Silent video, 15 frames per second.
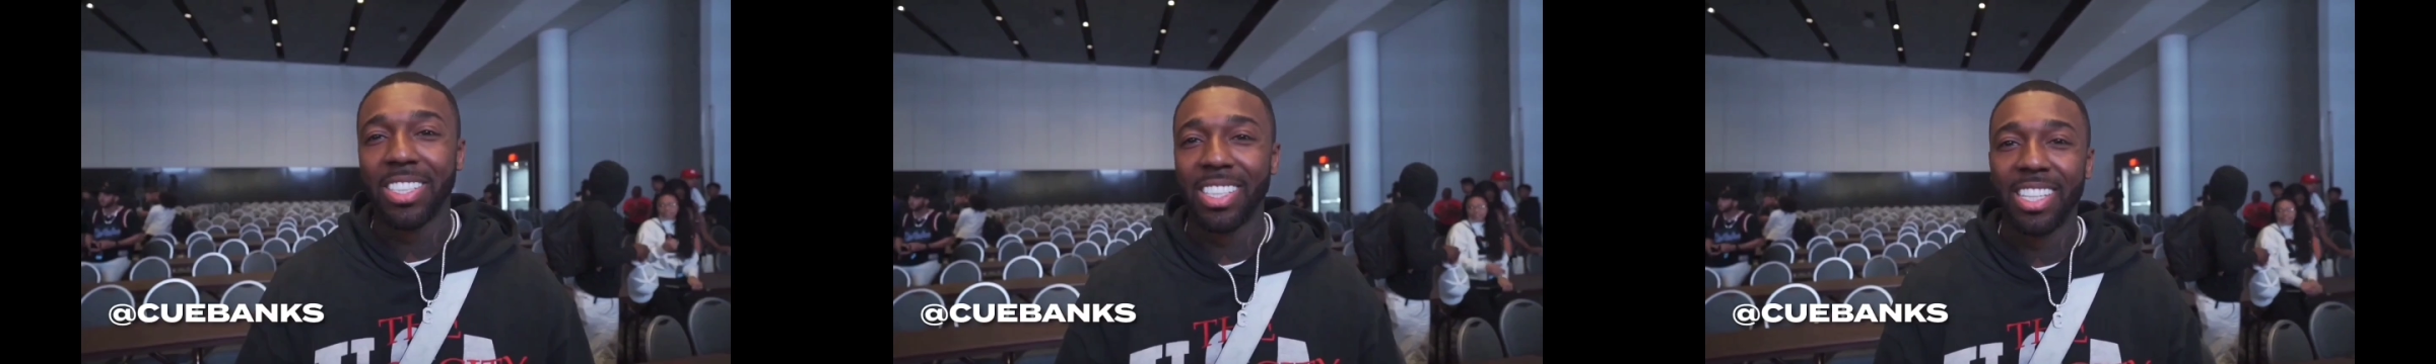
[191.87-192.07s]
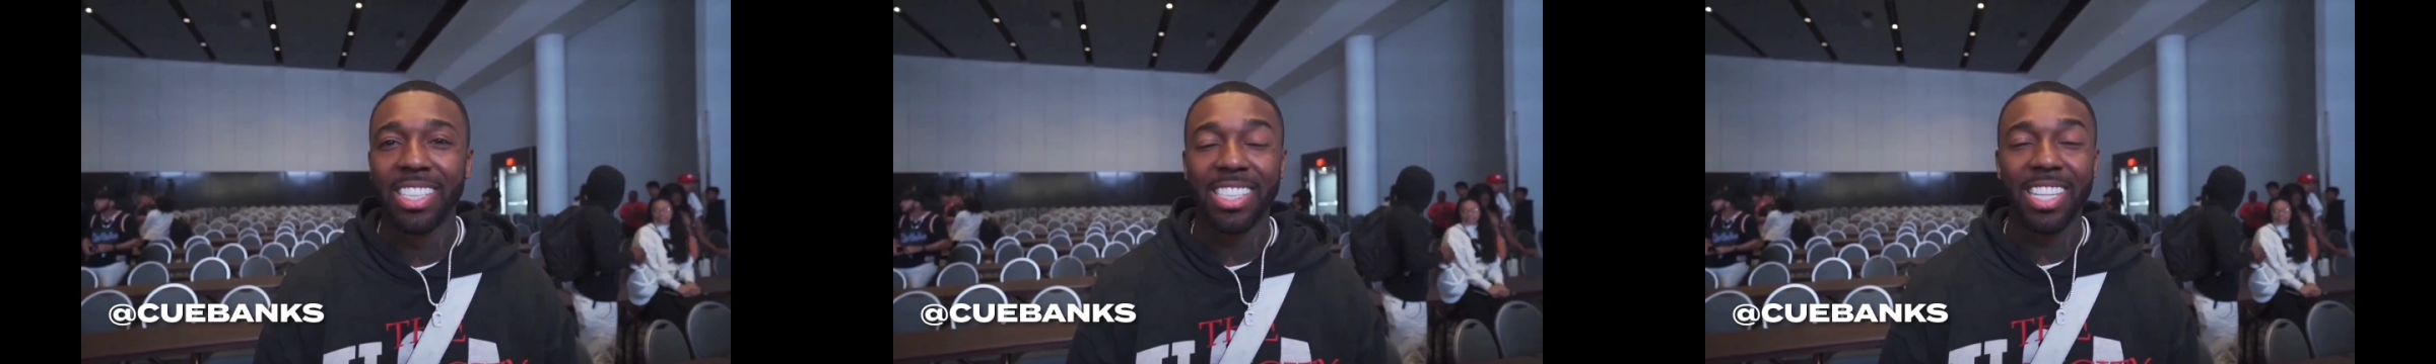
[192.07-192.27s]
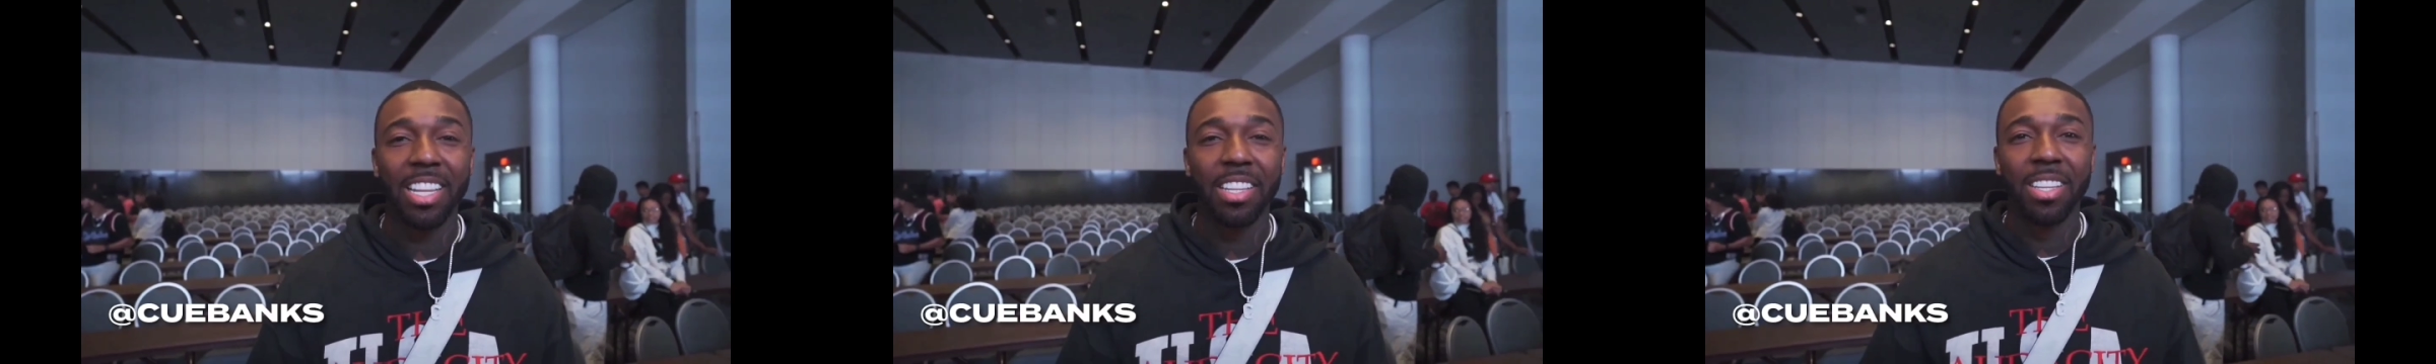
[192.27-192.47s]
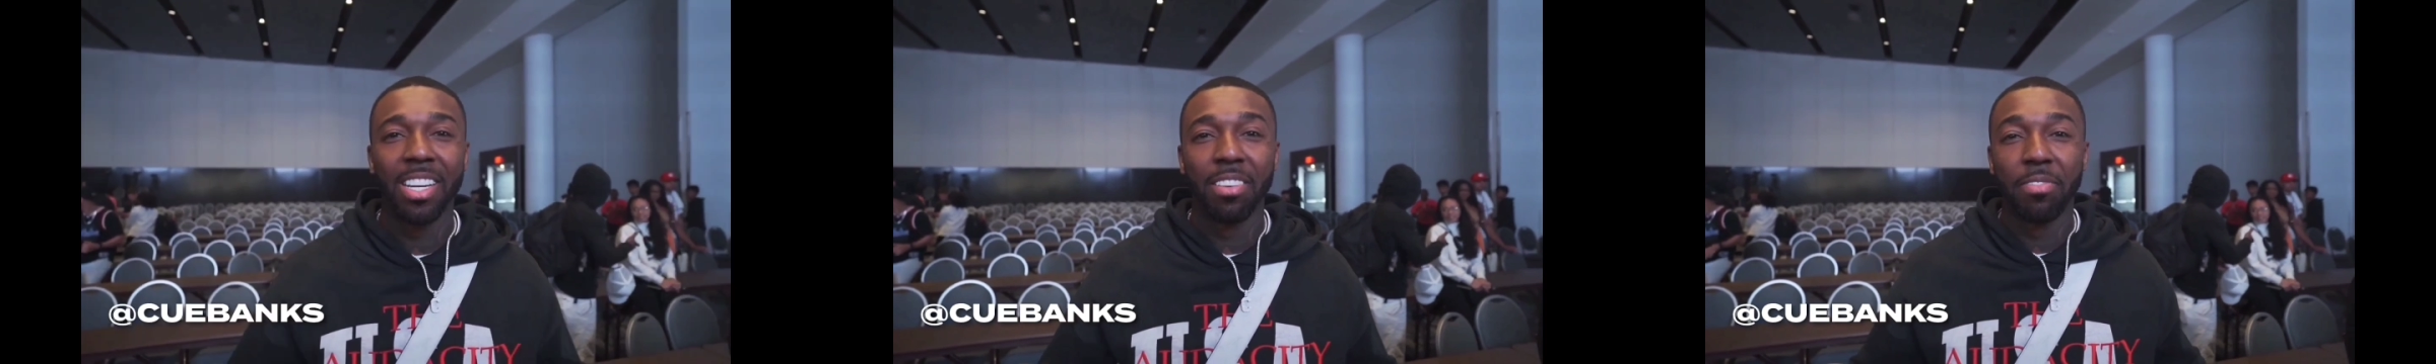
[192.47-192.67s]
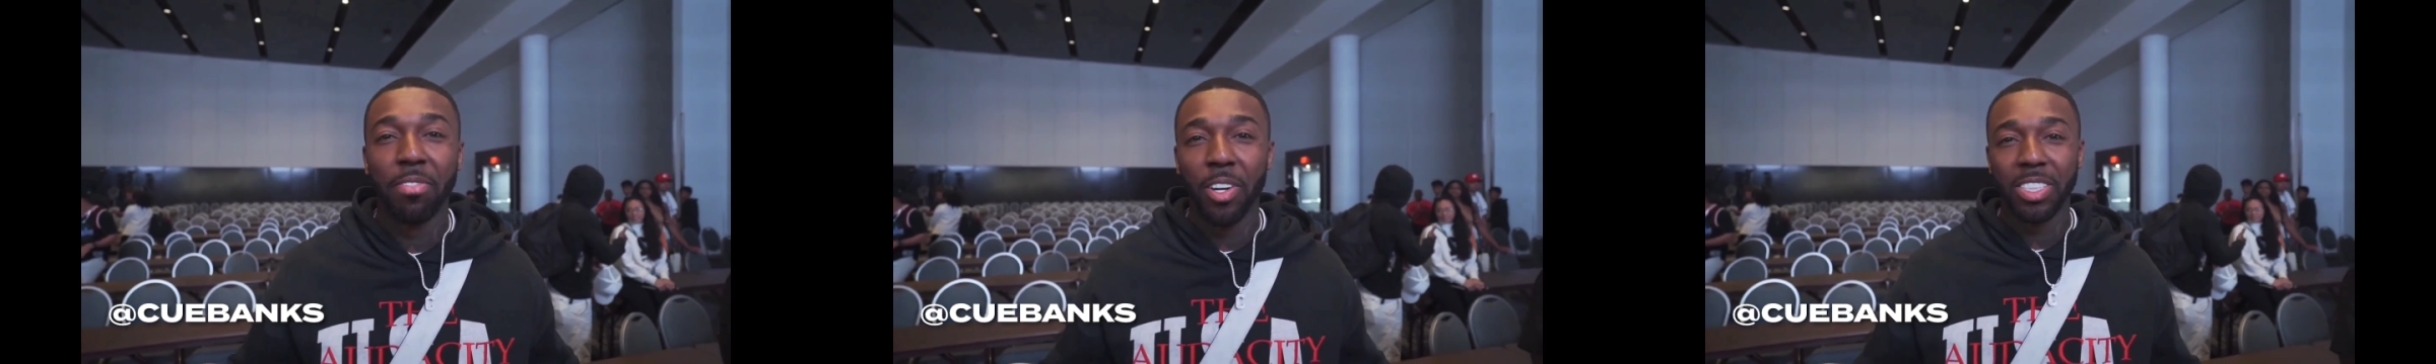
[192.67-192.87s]
this is like
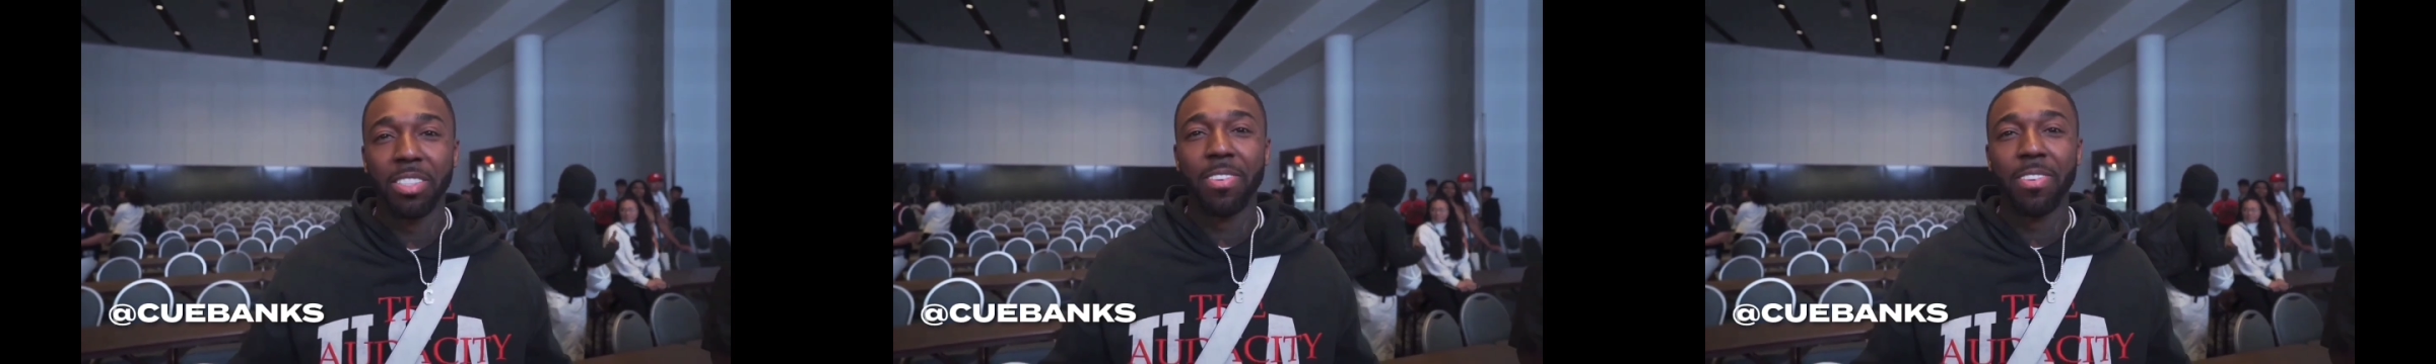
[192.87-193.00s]
the first